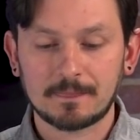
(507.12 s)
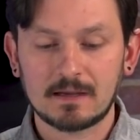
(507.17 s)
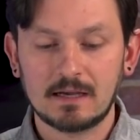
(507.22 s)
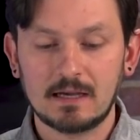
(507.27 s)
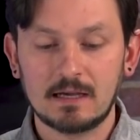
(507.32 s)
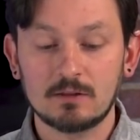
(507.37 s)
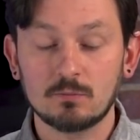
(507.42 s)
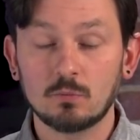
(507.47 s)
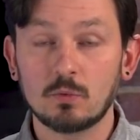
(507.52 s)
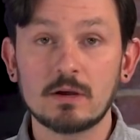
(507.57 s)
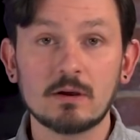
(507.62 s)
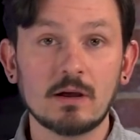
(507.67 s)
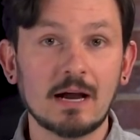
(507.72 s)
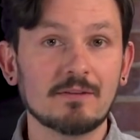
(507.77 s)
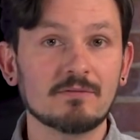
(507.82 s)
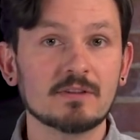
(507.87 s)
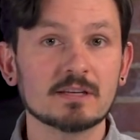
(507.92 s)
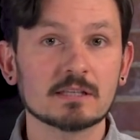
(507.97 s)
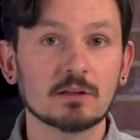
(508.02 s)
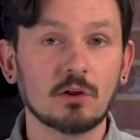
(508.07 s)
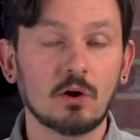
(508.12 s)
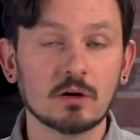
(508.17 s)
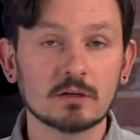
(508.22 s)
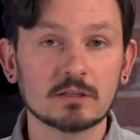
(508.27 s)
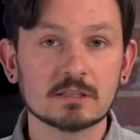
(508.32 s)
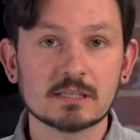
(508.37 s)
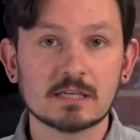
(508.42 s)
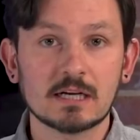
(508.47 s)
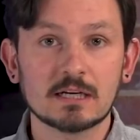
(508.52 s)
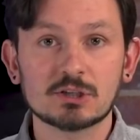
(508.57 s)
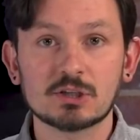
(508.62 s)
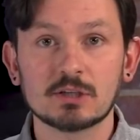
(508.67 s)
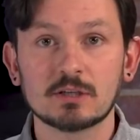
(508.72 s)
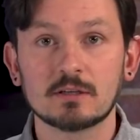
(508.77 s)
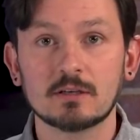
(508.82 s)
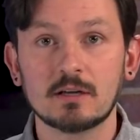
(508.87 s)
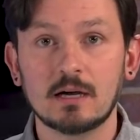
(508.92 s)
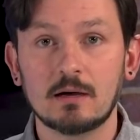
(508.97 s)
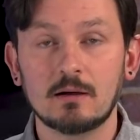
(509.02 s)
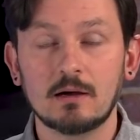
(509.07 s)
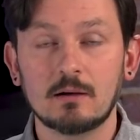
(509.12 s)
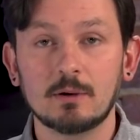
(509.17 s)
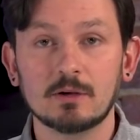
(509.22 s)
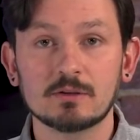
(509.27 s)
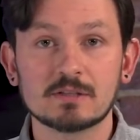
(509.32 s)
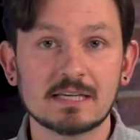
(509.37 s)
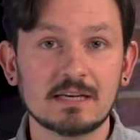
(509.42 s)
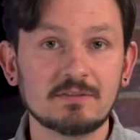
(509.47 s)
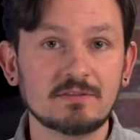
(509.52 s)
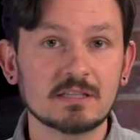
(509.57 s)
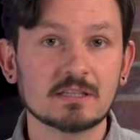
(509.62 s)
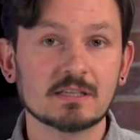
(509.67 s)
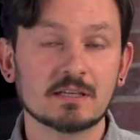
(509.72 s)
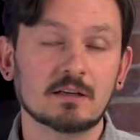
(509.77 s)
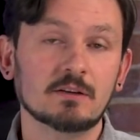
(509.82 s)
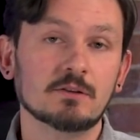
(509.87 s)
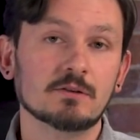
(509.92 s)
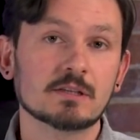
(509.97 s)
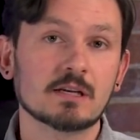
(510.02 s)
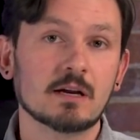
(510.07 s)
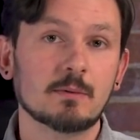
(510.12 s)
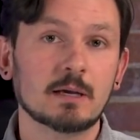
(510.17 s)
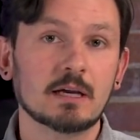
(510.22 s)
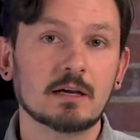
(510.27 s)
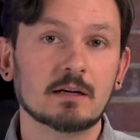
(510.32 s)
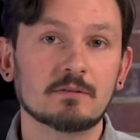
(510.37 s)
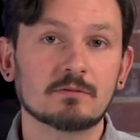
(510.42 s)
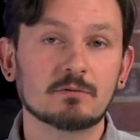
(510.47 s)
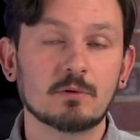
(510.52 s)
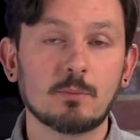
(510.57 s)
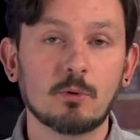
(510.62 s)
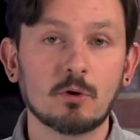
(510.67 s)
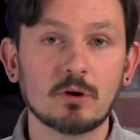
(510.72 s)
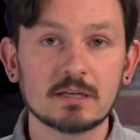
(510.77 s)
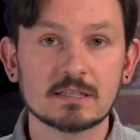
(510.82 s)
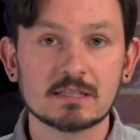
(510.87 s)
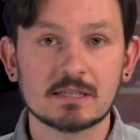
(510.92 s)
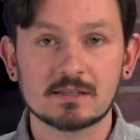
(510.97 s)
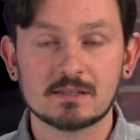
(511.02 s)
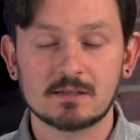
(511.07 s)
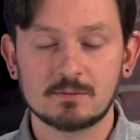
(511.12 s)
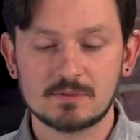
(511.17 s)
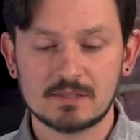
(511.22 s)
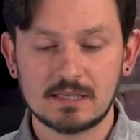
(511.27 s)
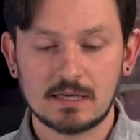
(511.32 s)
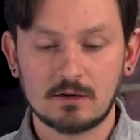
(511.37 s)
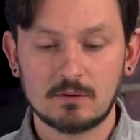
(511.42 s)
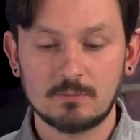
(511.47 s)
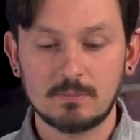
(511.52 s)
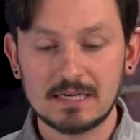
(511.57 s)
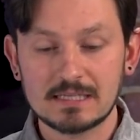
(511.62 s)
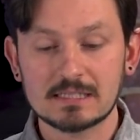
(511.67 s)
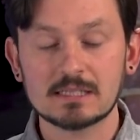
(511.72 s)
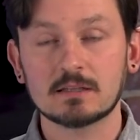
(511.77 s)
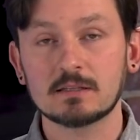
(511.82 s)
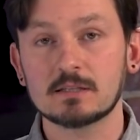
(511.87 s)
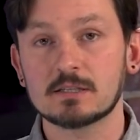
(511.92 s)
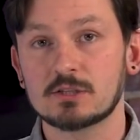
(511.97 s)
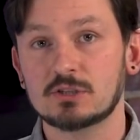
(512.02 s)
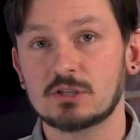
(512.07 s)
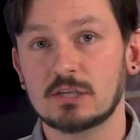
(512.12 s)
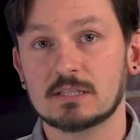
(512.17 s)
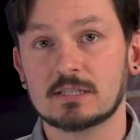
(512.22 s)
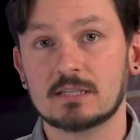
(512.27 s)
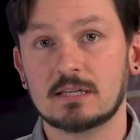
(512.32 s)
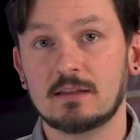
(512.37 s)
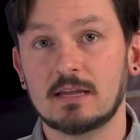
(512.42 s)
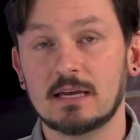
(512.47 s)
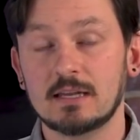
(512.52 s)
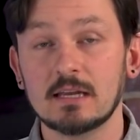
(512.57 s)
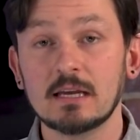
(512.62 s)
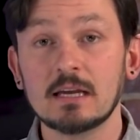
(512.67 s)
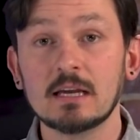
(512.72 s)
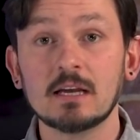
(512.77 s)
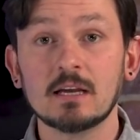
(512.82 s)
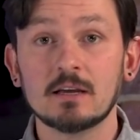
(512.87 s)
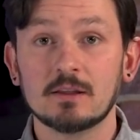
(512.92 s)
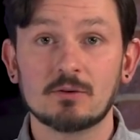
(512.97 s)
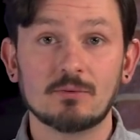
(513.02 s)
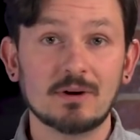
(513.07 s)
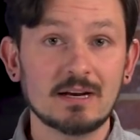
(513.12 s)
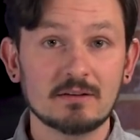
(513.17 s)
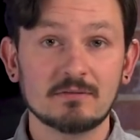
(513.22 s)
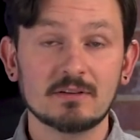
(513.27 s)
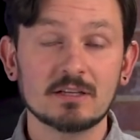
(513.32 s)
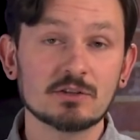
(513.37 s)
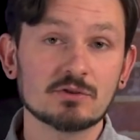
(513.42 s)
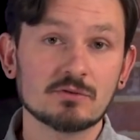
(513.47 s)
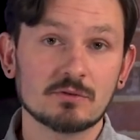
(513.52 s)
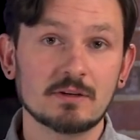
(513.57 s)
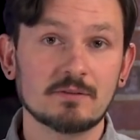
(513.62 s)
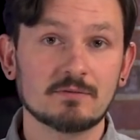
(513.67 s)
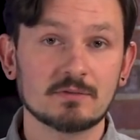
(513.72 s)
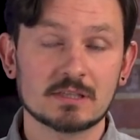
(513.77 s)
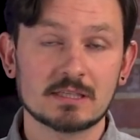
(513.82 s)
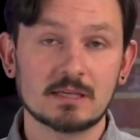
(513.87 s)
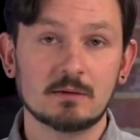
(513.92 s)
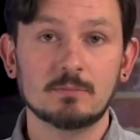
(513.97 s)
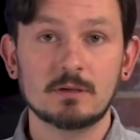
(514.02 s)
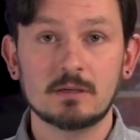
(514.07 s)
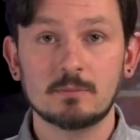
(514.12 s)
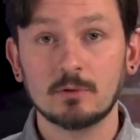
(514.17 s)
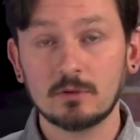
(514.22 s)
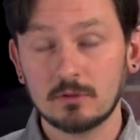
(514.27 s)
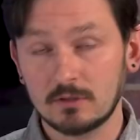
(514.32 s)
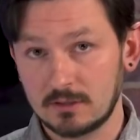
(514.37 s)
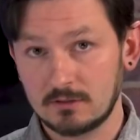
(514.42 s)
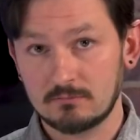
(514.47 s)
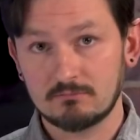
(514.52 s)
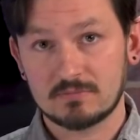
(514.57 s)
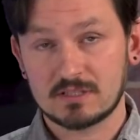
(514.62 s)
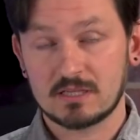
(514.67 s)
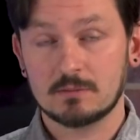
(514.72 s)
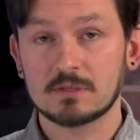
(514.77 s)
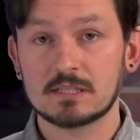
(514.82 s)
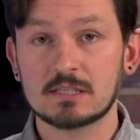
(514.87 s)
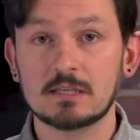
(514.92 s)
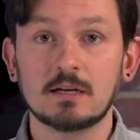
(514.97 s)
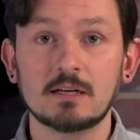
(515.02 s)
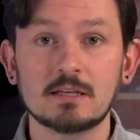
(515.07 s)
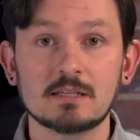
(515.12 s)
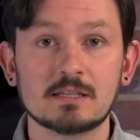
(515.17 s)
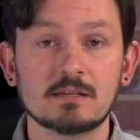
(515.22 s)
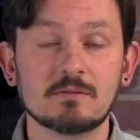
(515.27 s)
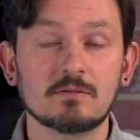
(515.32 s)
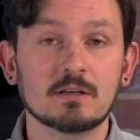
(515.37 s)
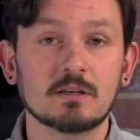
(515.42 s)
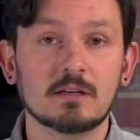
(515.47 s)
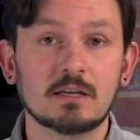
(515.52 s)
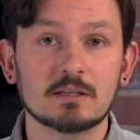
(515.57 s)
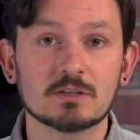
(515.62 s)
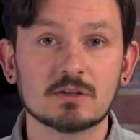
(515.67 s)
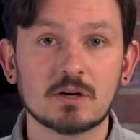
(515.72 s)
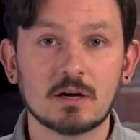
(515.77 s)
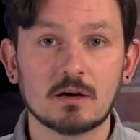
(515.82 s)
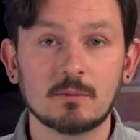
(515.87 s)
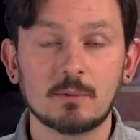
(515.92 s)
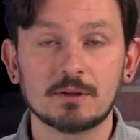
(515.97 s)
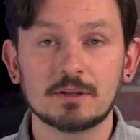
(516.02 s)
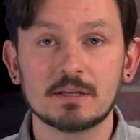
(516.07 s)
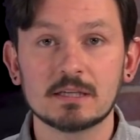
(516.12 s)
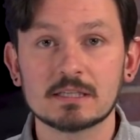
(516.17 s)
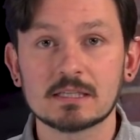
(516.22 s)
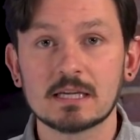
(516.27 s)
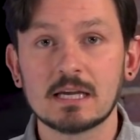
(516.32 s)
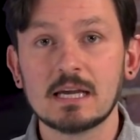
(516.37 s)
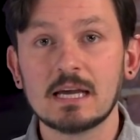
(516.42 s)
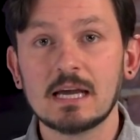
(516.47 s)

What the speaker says: And we have this long discussion about safety signals coming out of reporting systems that are basically suggesting that the rate of injury for some people, and some studies even talk about this,